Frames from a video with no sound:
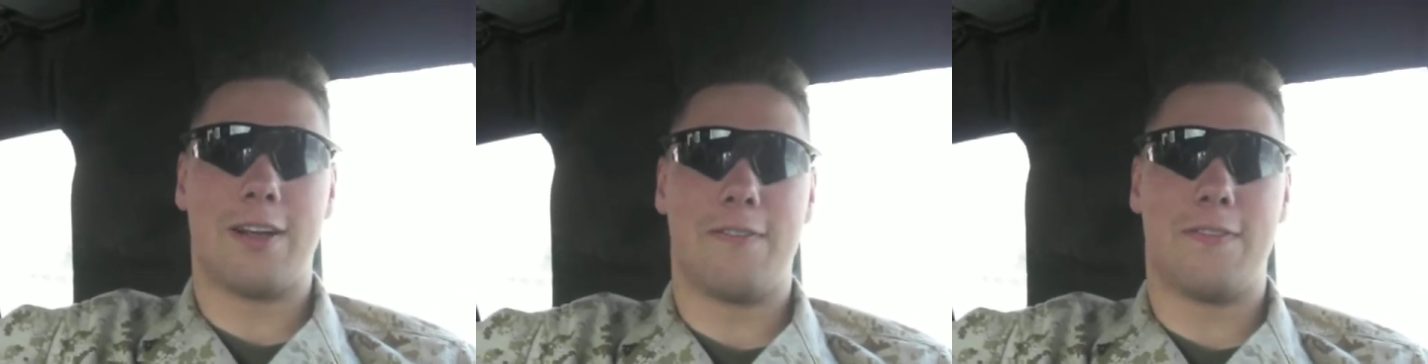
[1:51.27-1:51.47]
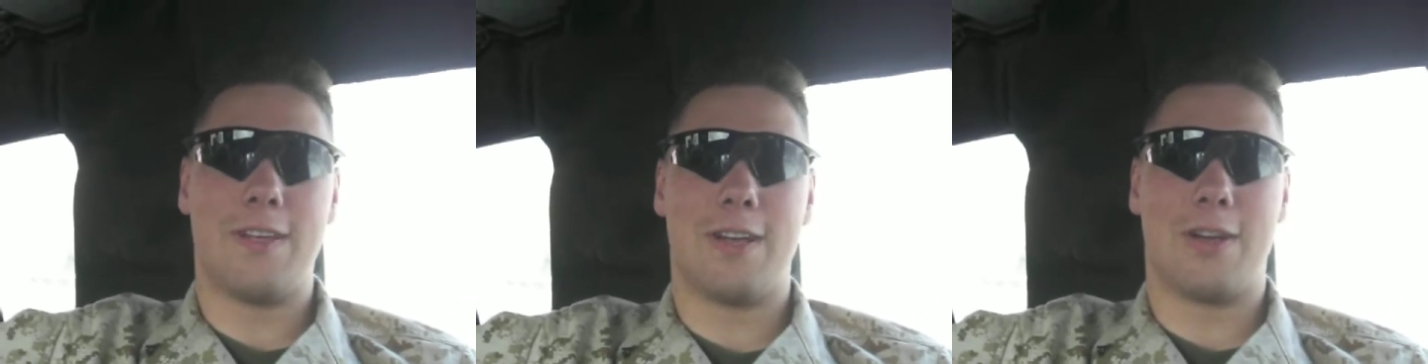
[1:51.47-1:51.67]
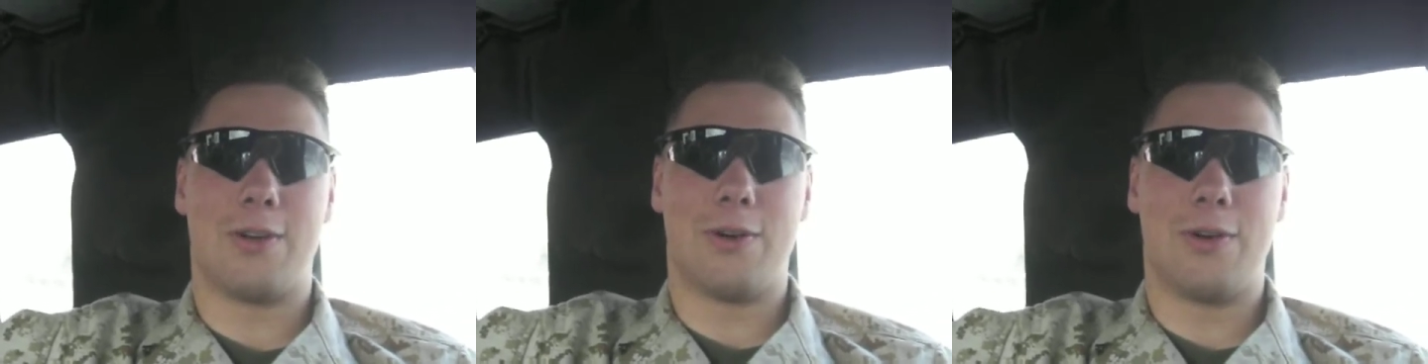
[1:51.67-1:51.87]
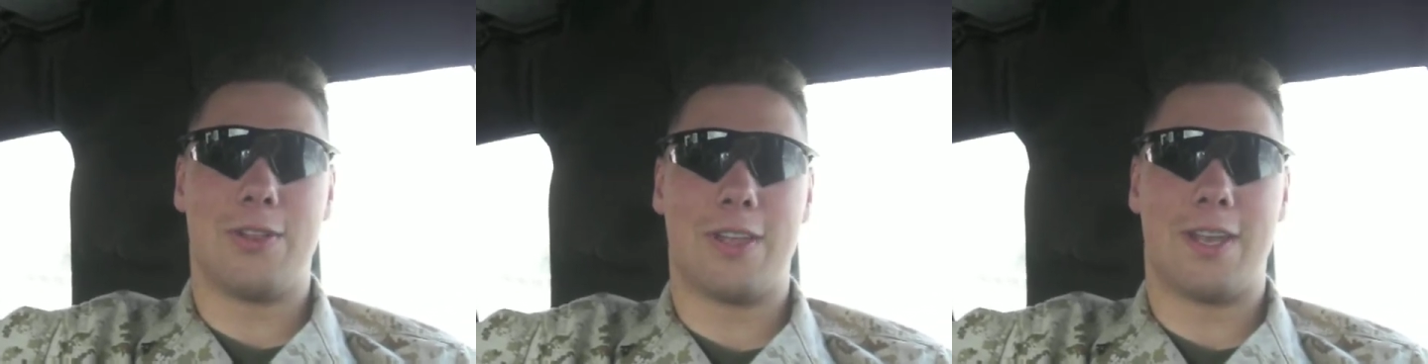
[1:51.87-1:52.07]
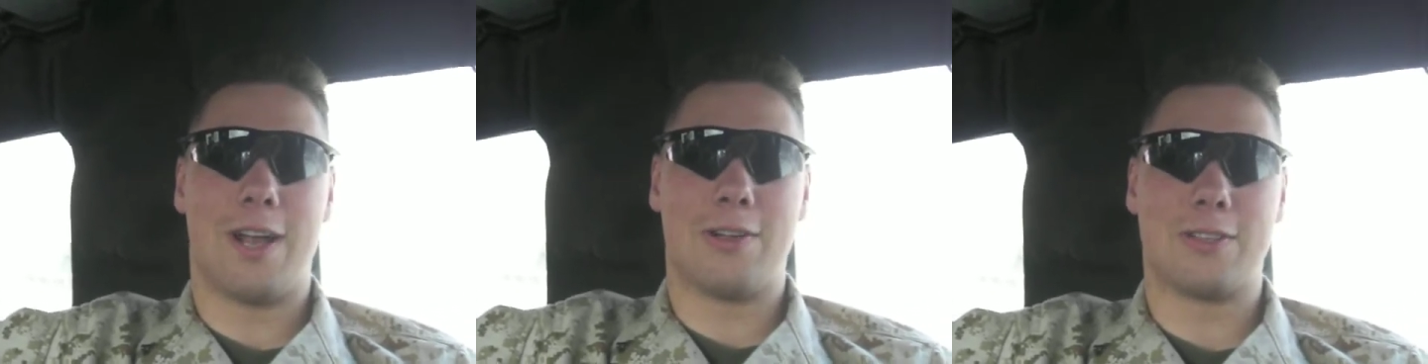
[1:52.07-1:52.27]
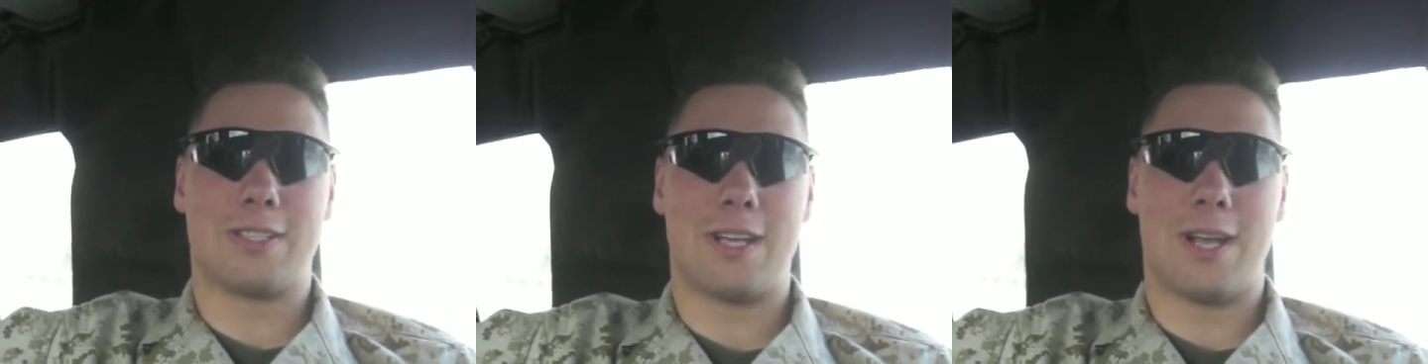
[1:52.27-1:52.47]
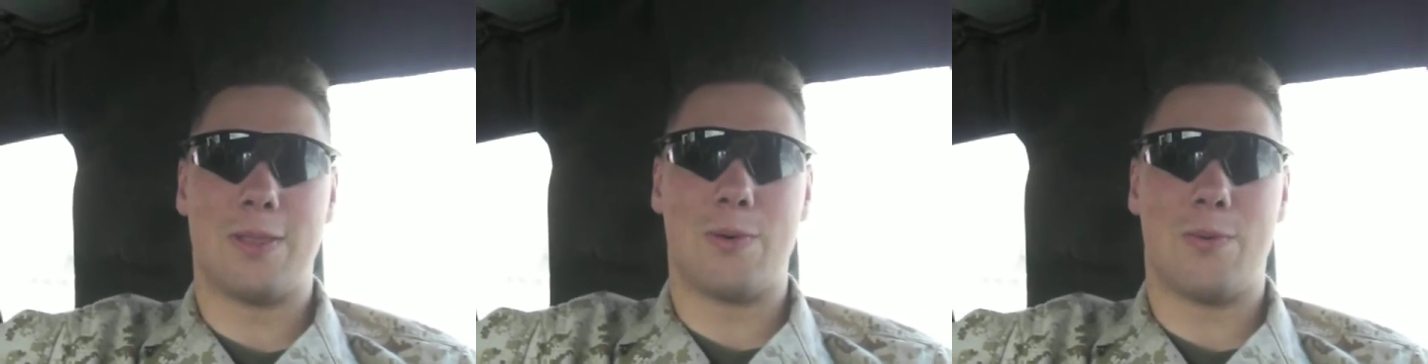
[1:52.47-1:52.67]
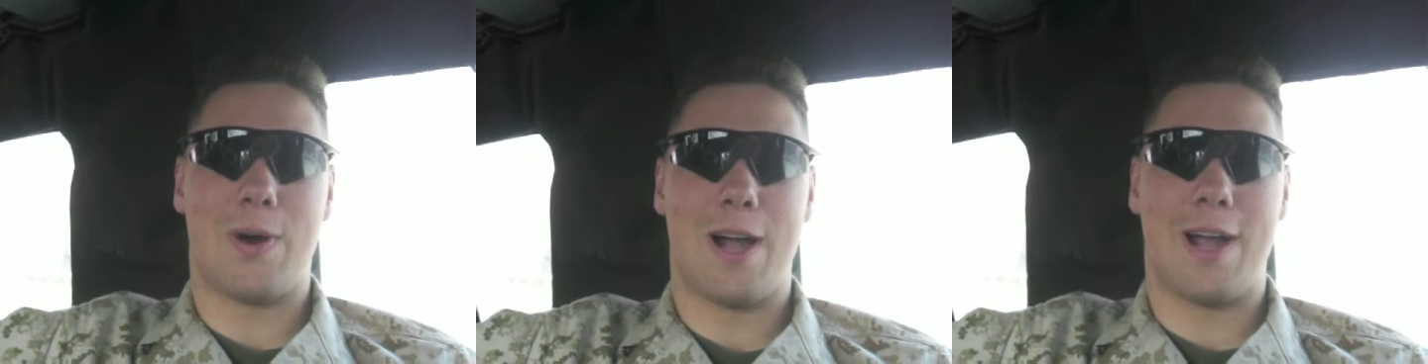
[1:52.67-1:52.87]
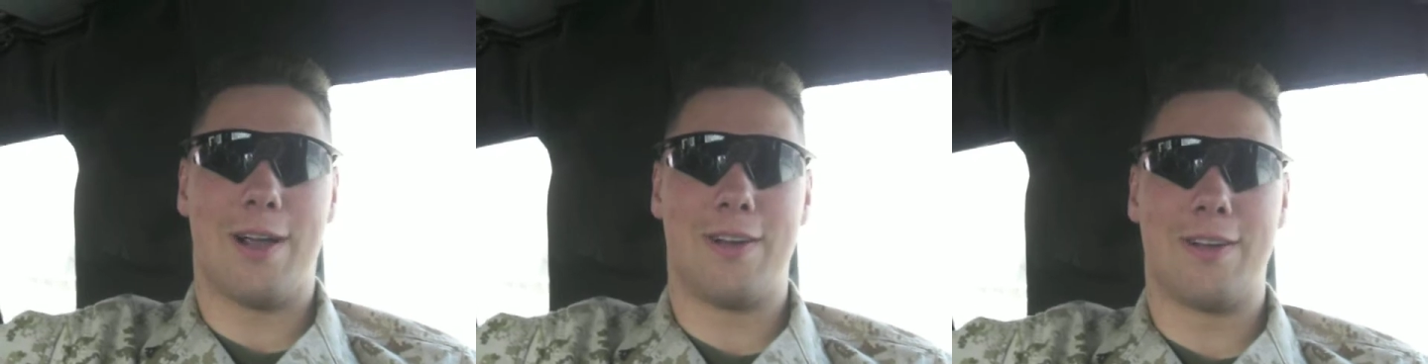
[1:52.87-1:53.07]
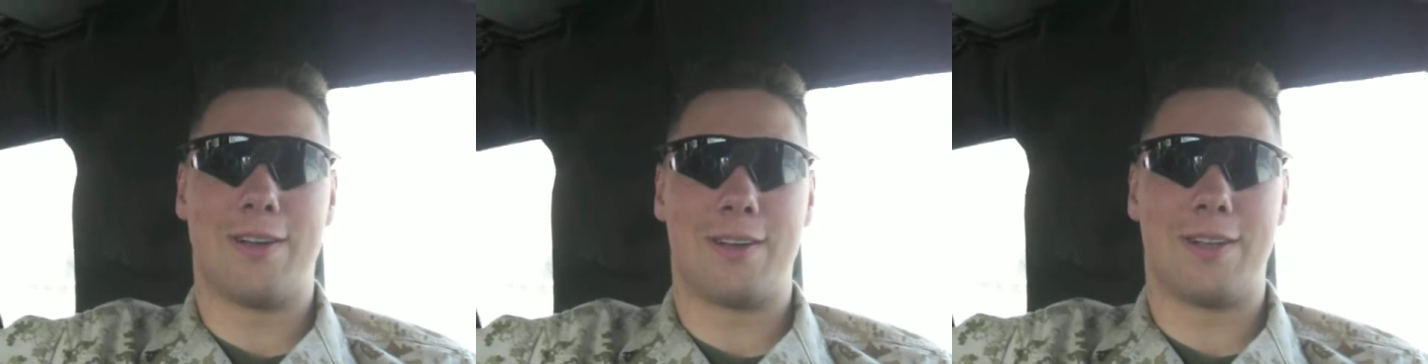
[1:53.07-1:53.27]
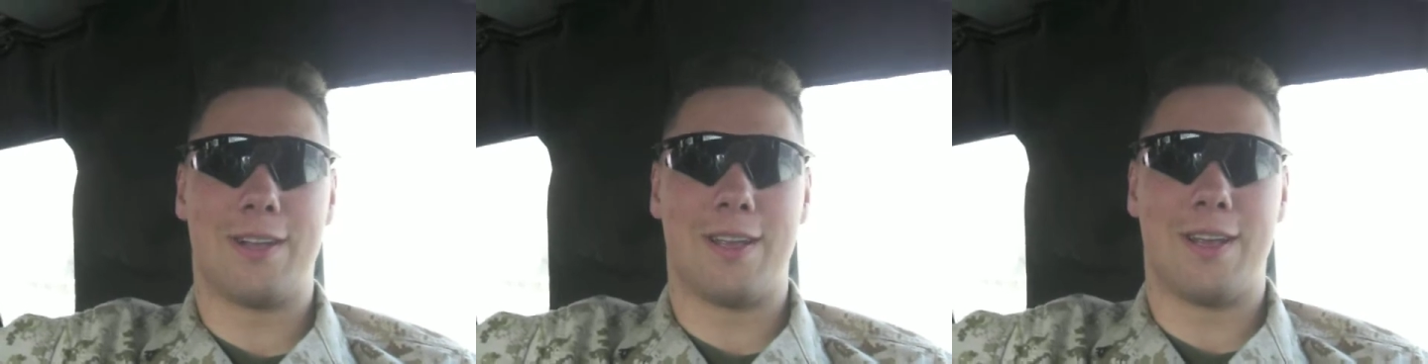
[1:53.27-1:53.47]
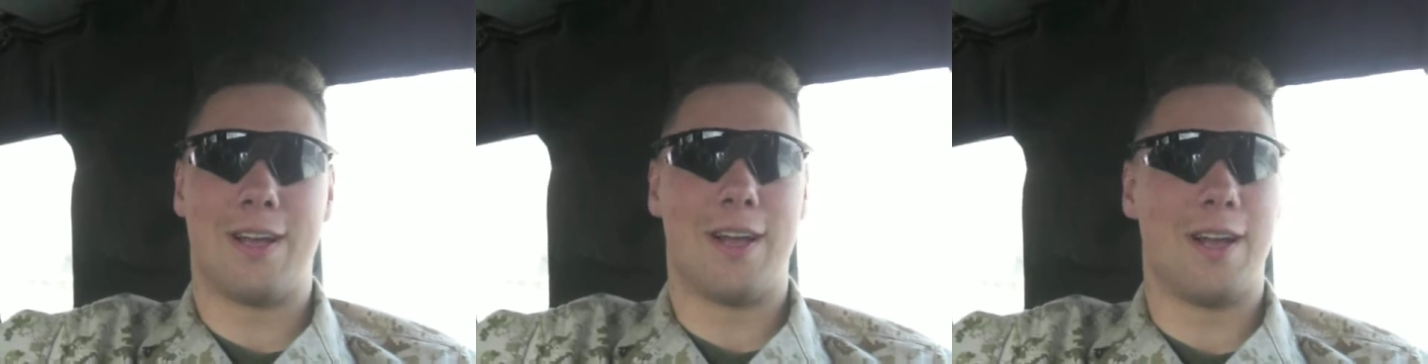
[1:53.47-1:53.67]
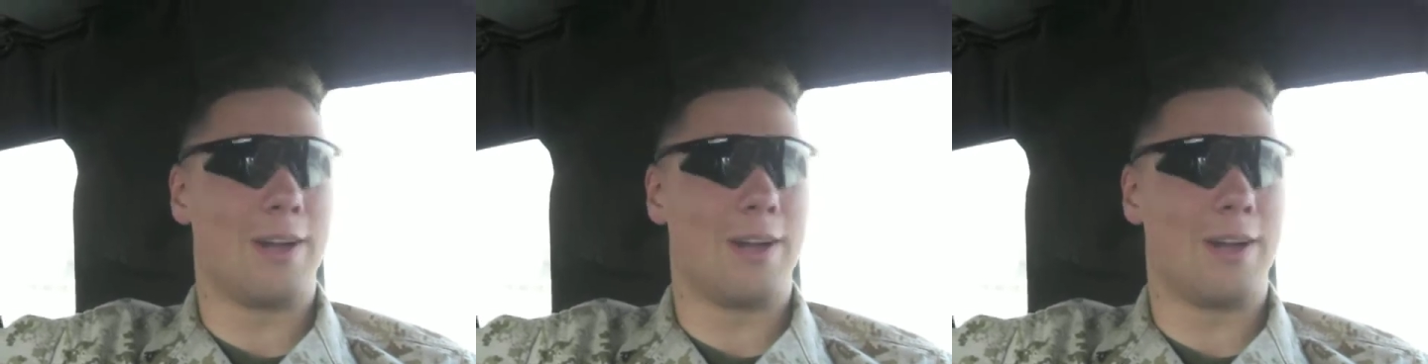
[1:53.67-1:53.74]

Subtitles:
a vehicle than outside the wire in